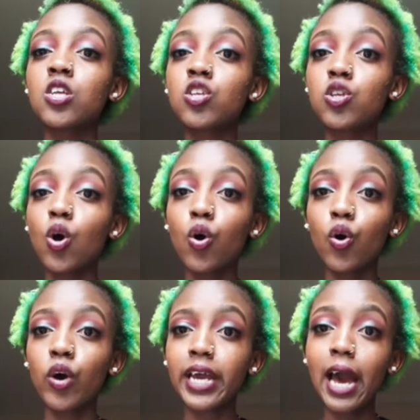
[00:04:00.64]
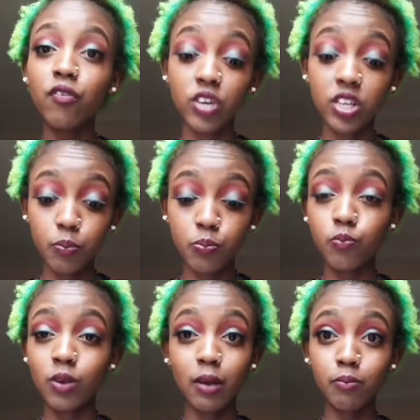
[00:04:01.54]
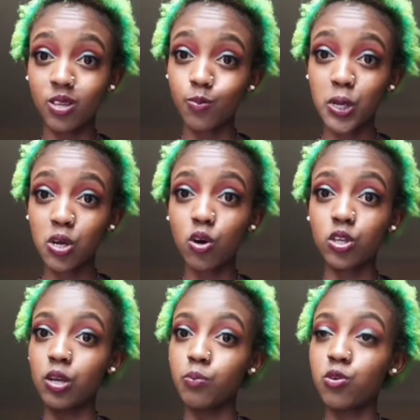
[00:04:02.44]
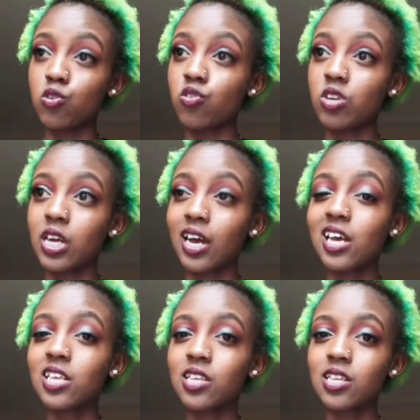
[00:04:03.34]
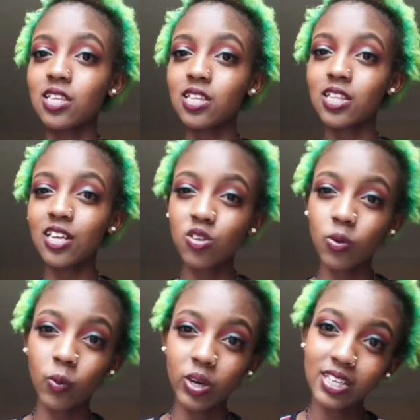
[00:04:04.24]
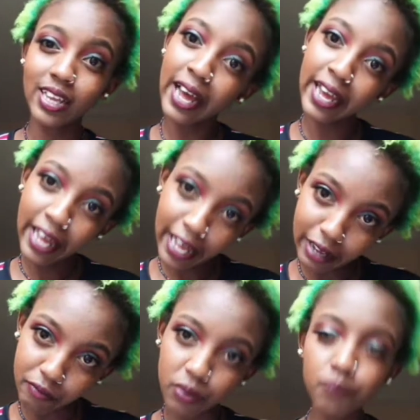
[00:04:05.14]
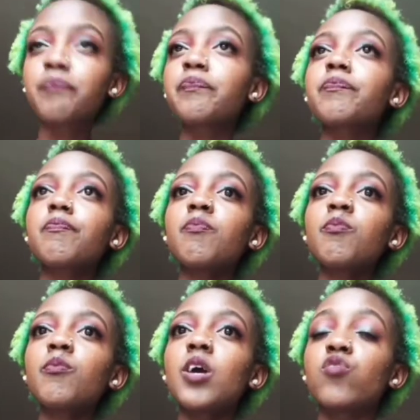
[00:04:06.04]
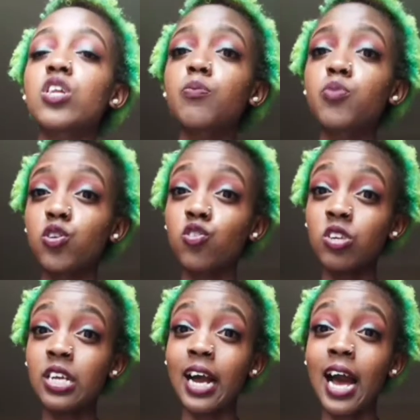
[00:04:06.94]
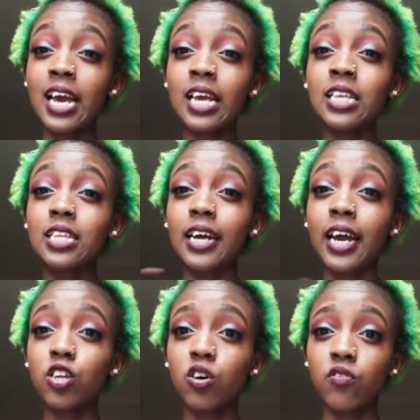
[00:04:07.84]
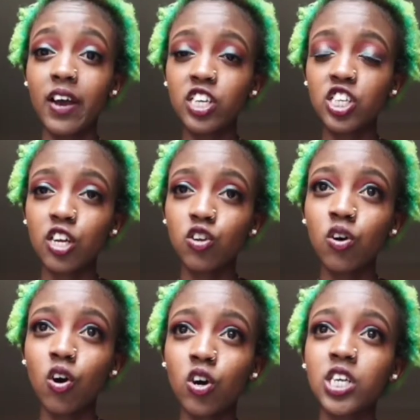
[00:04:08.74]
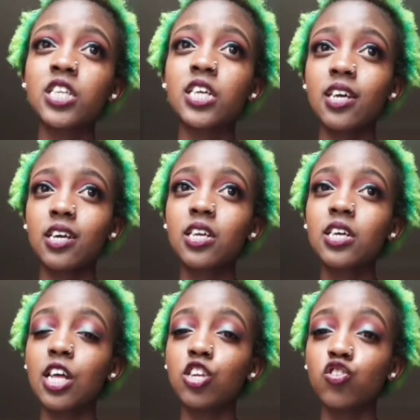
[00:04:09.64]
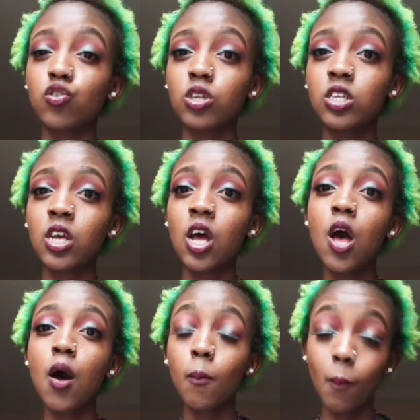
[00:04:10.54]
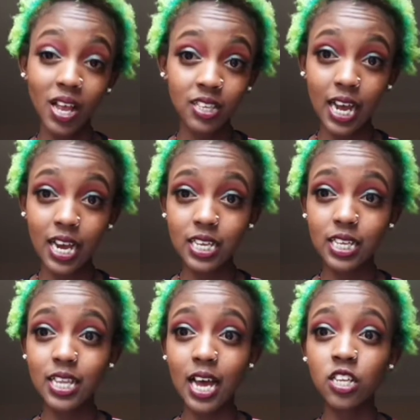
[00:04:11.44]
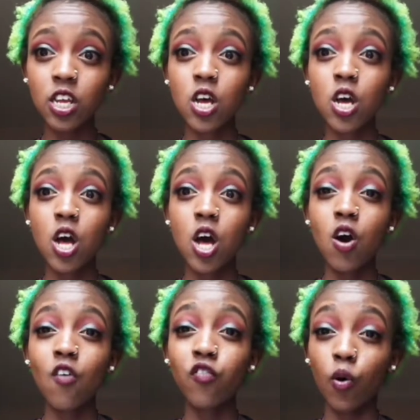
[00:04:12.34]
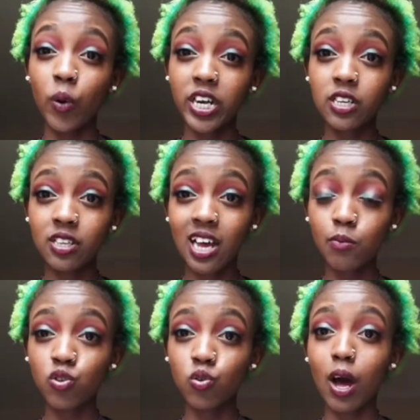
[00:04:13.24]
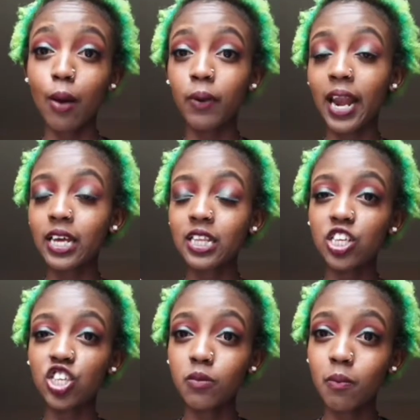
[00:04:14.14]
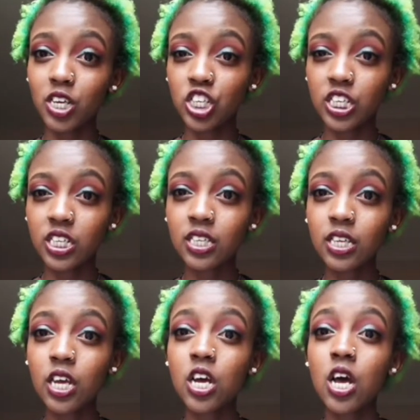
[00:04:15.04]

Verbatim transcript: so yeah for the let me speak on the protruding eyes since that's what i have for the protruding eyes, the kind of eyeshadow or the technique that should master is that for when it comes to applying the shimmer shades,